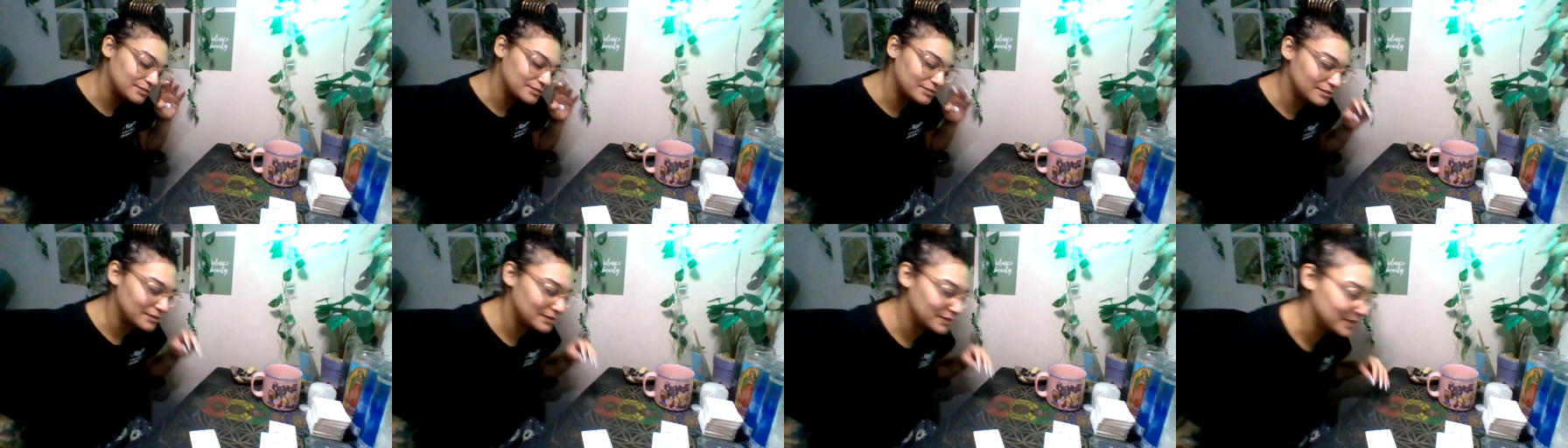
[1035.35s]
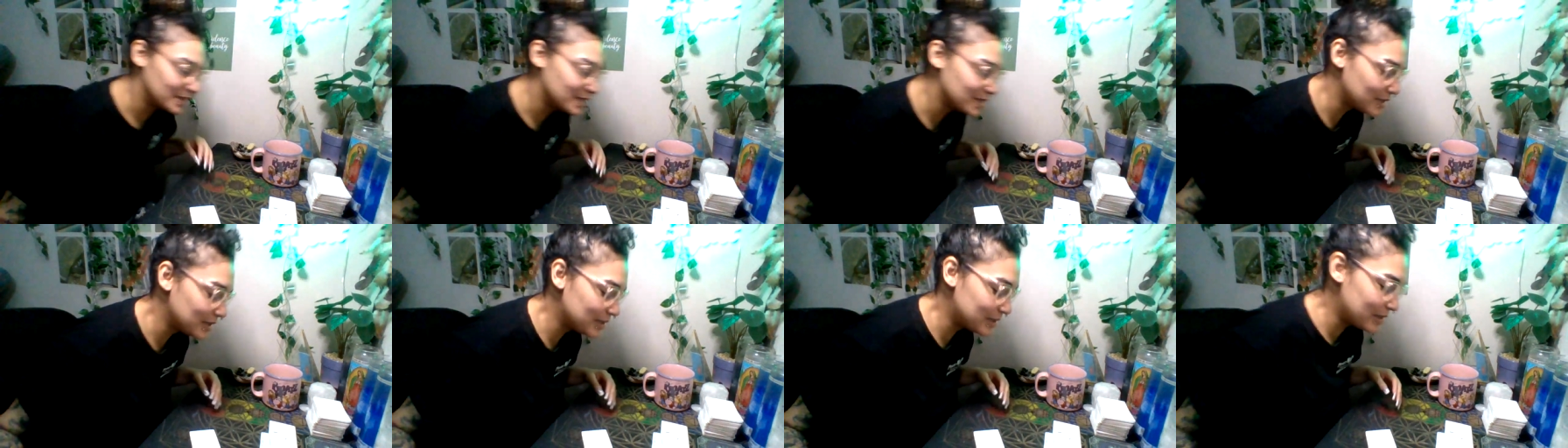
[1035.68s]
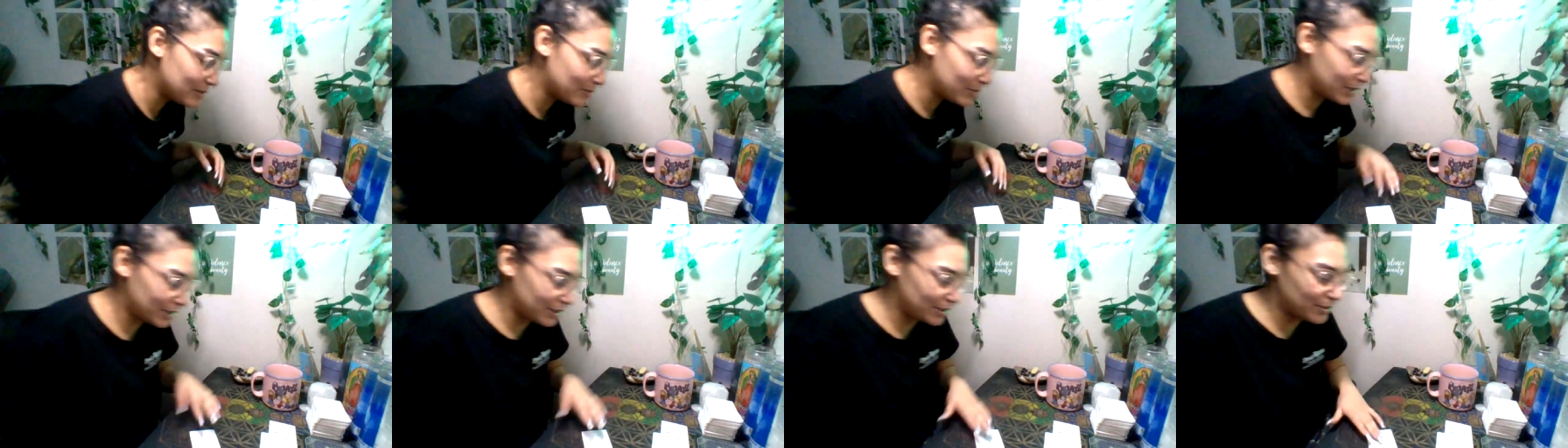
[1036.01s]
This is
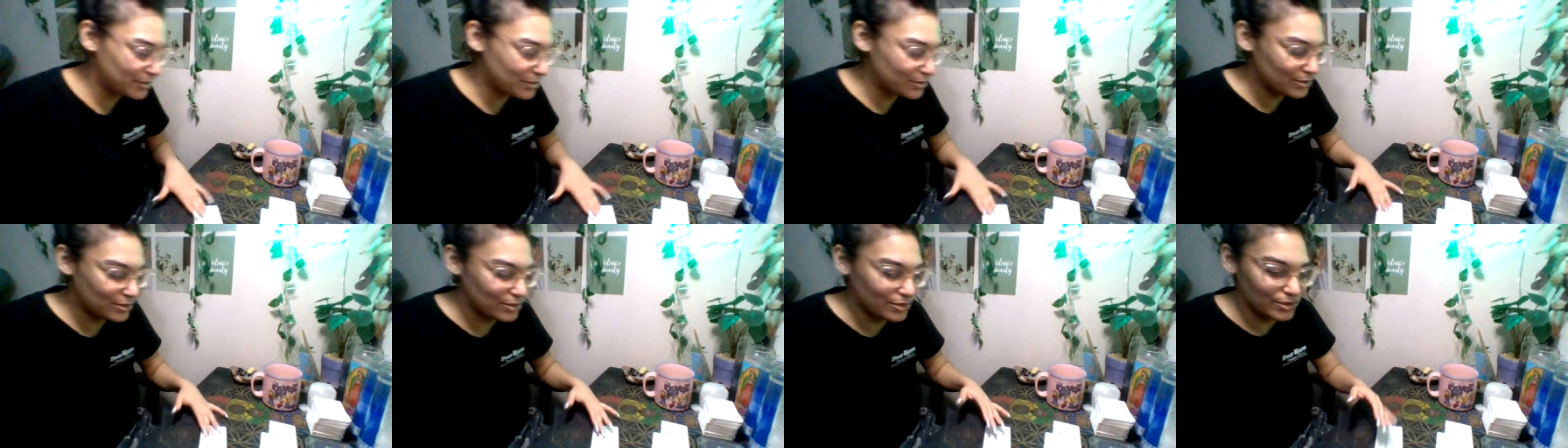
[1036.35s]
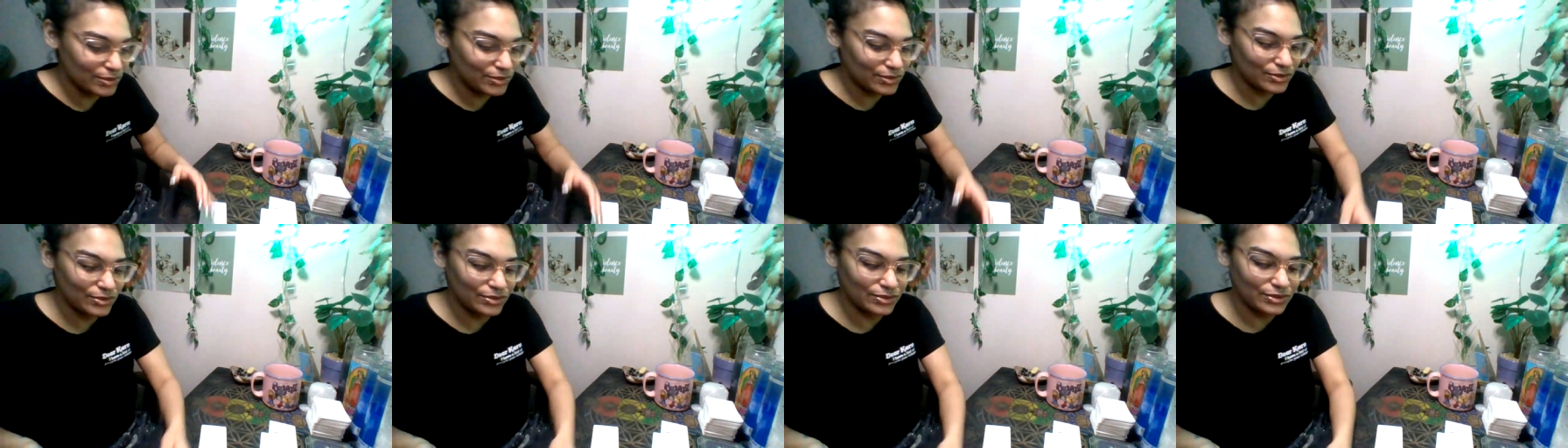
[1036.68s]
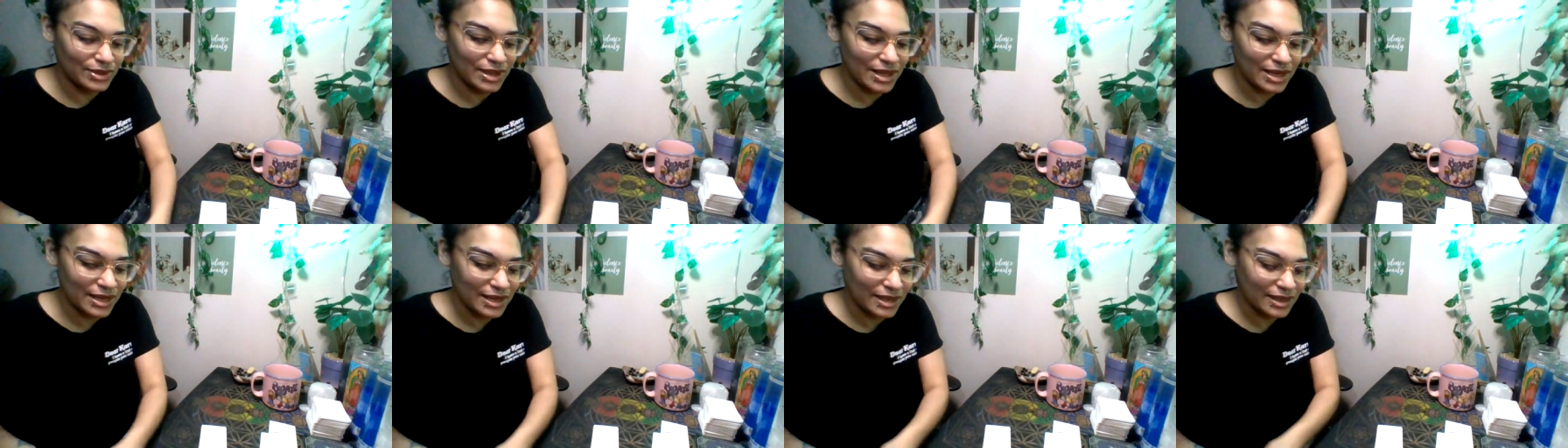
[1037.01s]
somebody who,
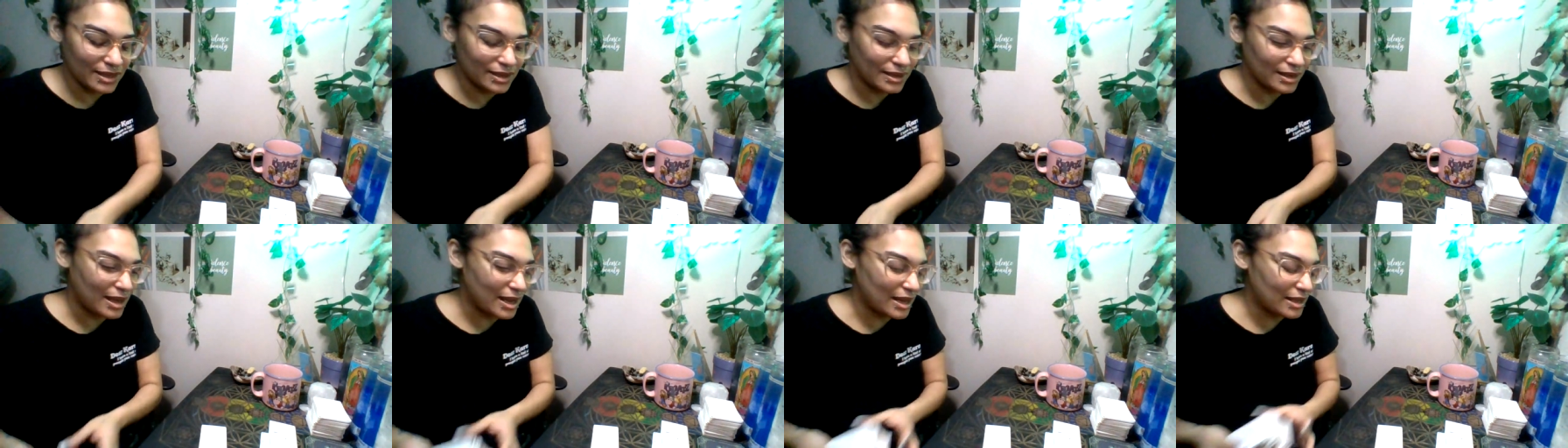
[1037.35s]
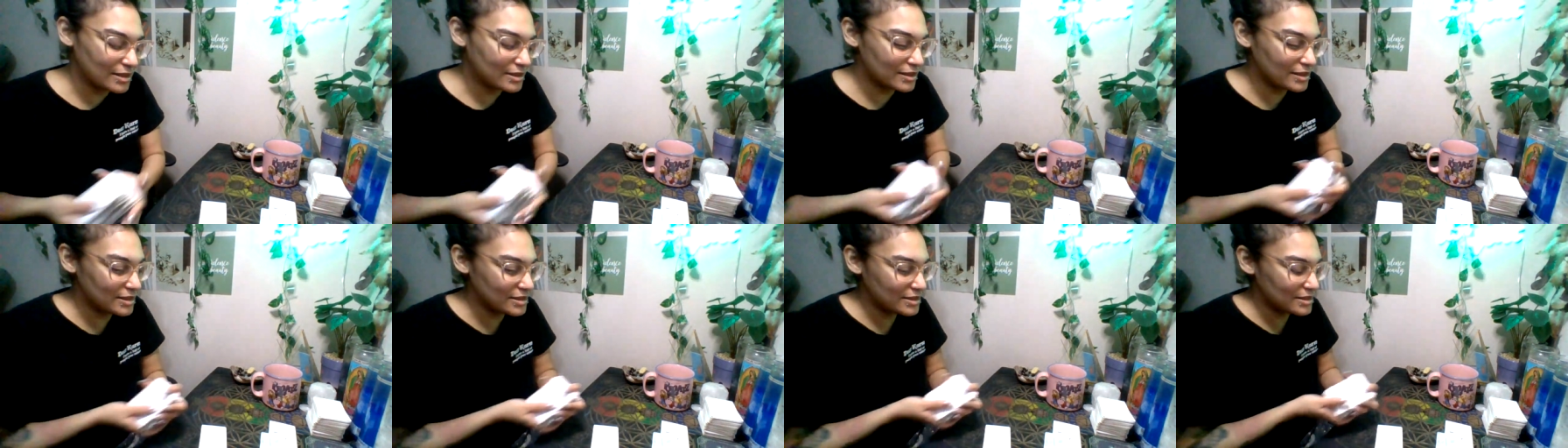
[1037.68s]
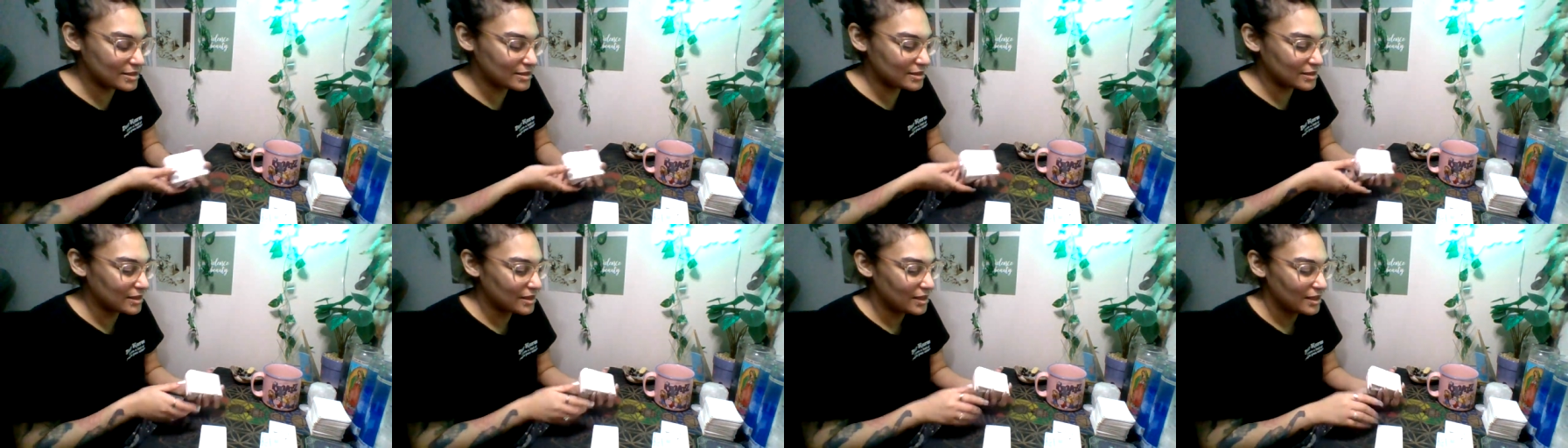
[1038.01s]
like,
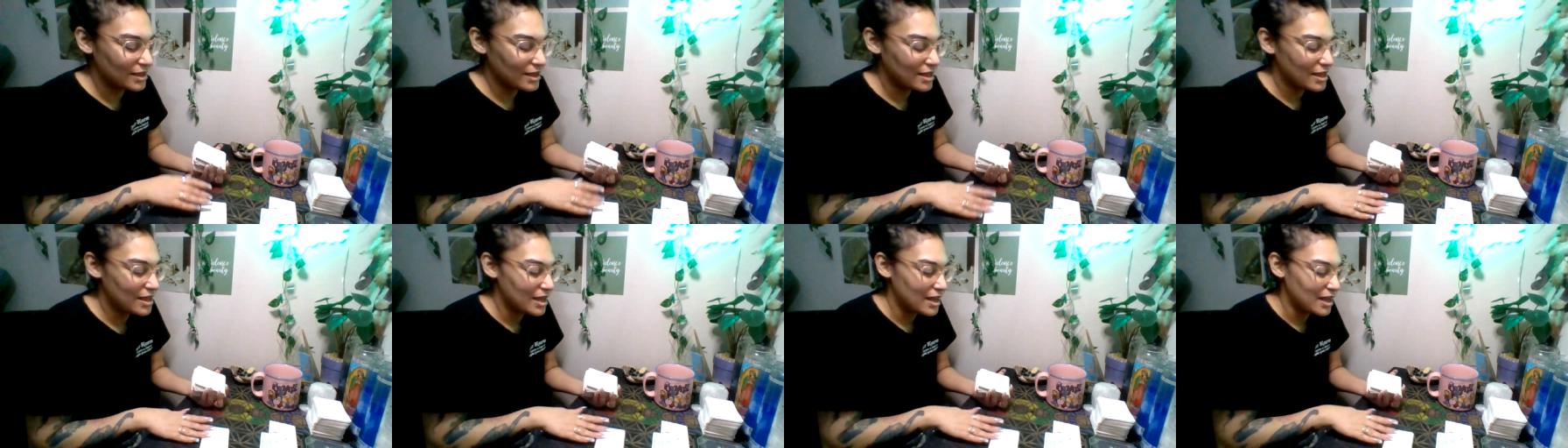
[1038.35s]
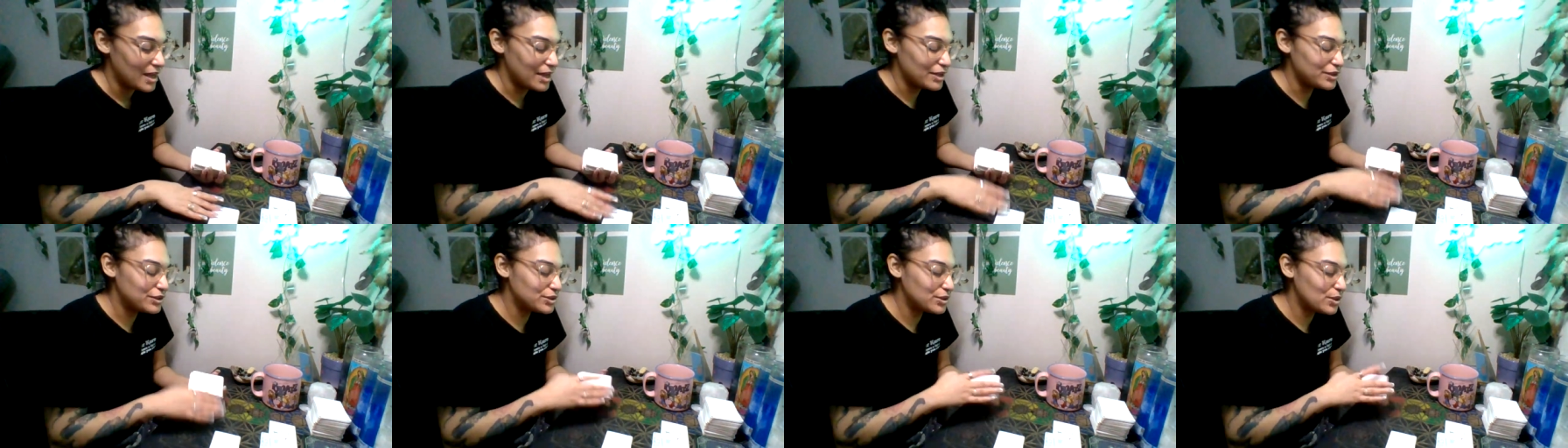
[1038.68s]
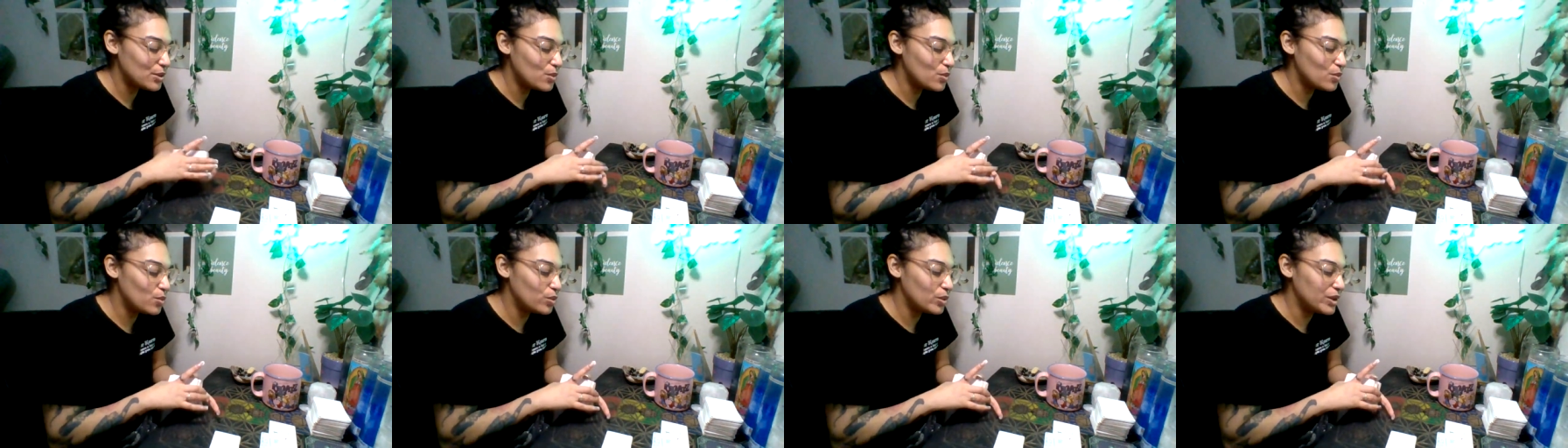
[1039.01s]
it's
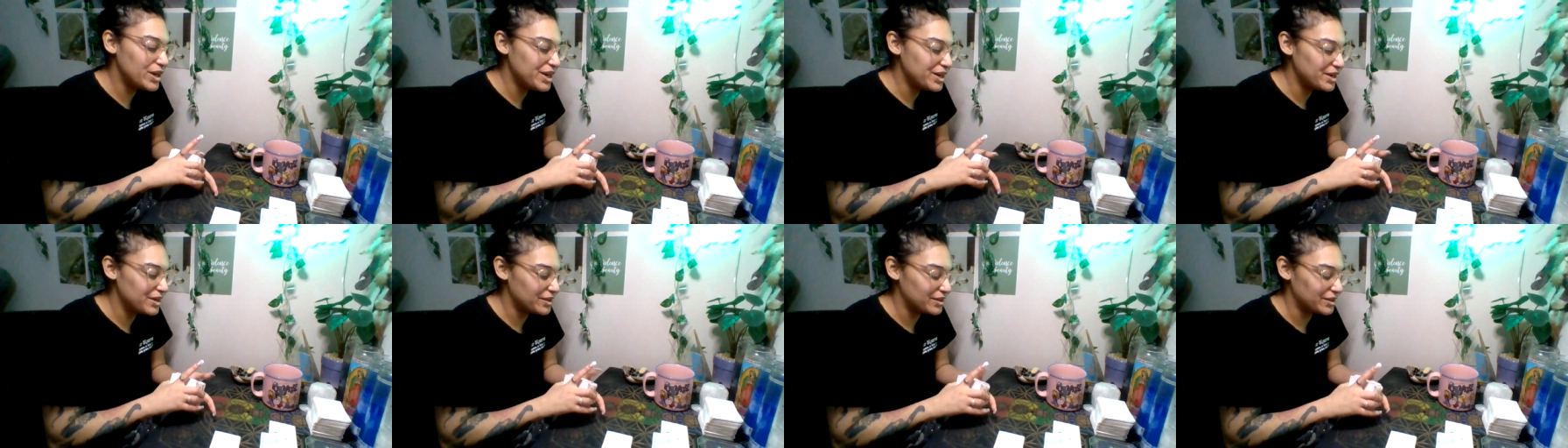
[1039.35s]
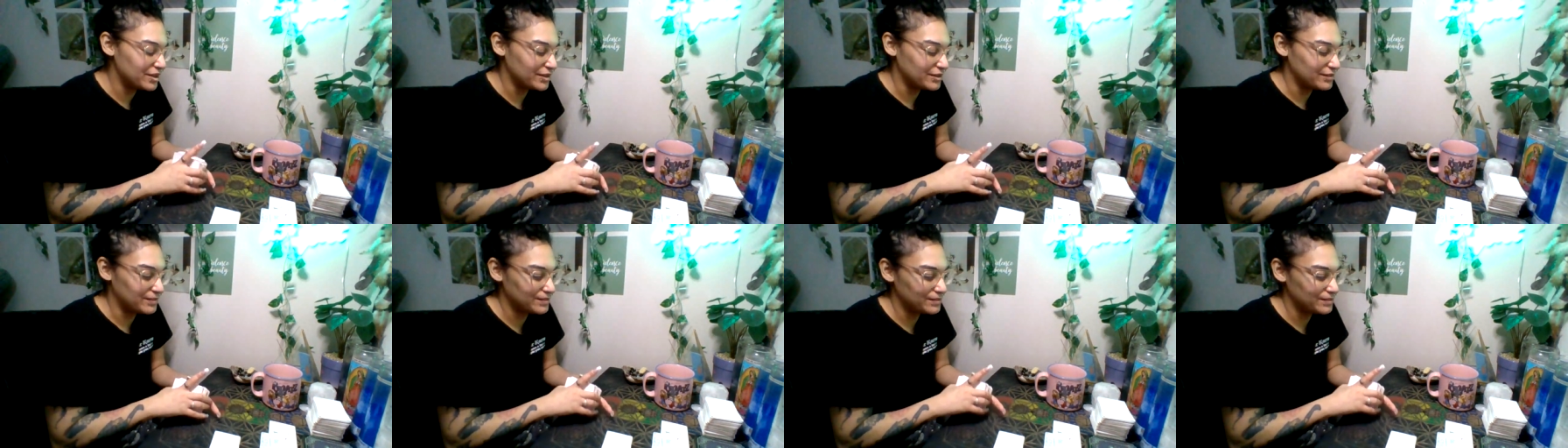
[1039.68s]
so weird.